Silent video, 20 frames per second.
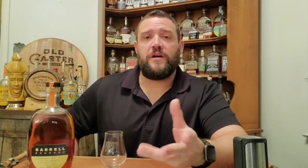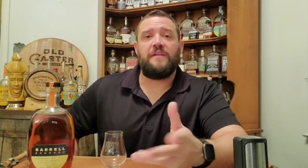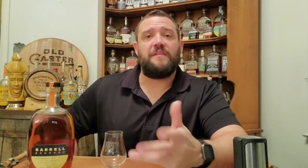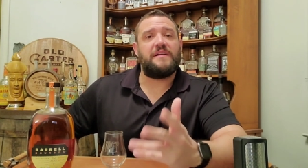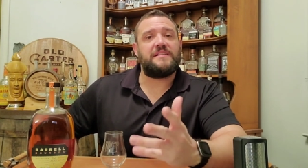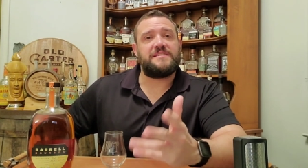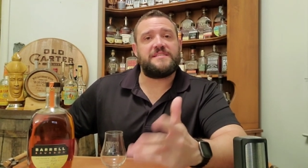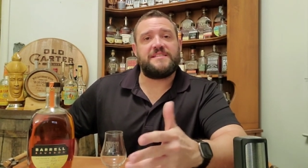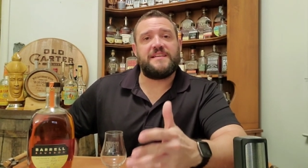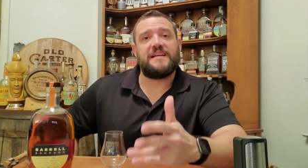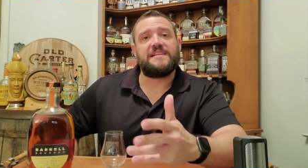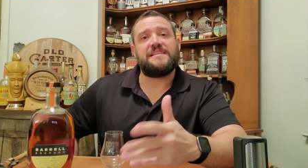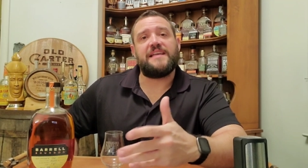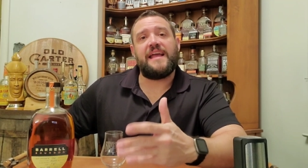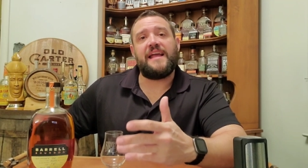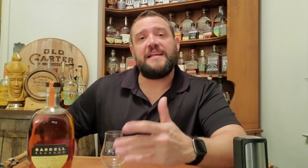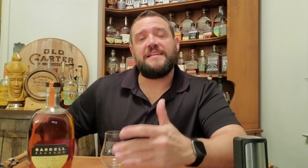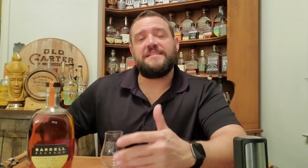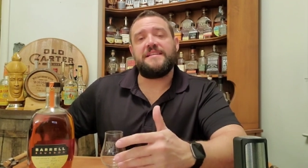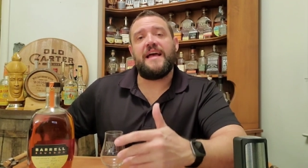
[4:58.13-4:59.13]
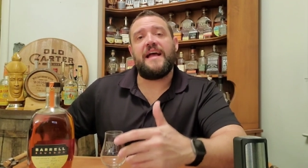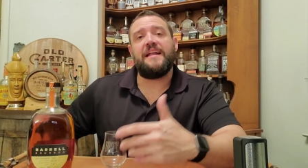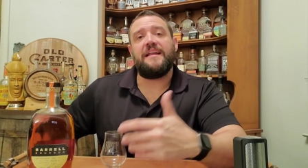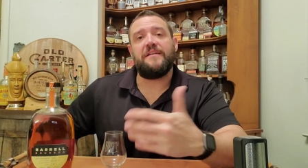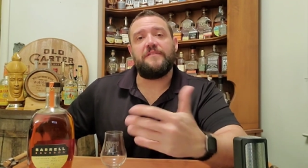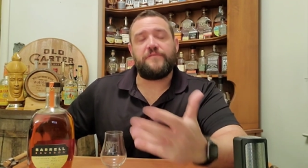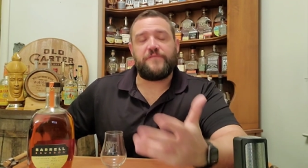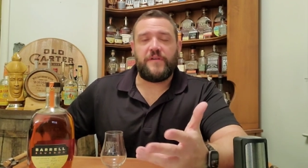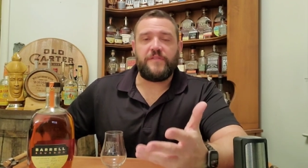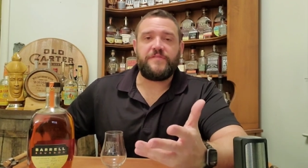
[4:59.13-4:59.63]
had that six, eight, ten,
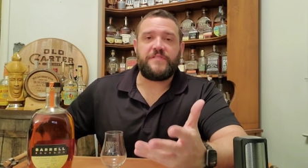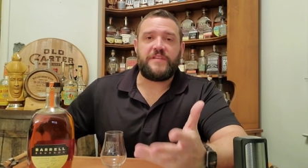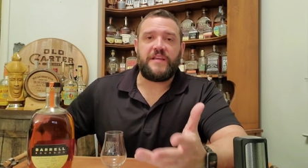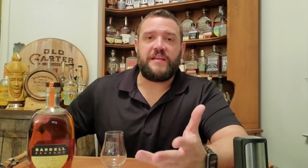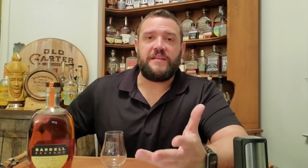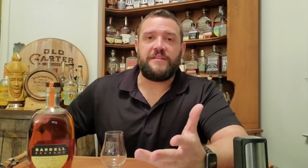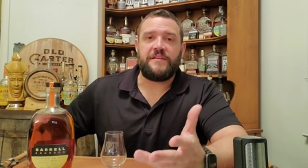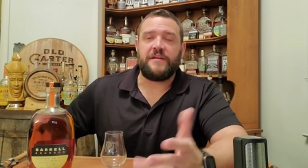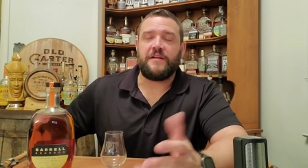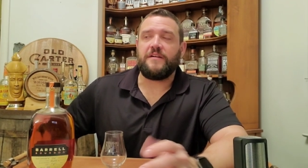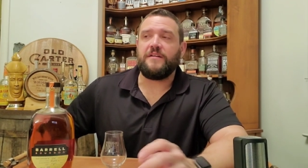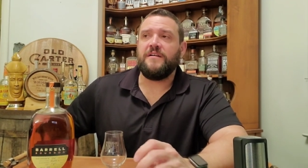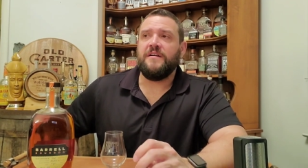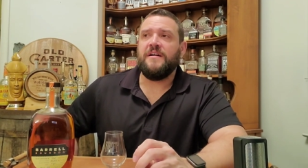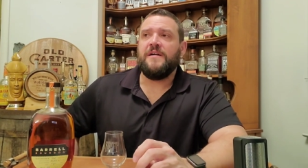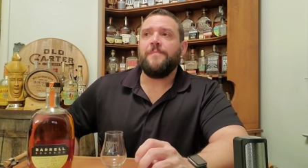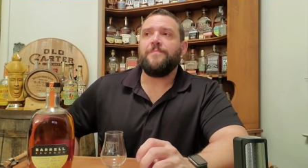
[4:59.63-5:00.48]
and fifteen year.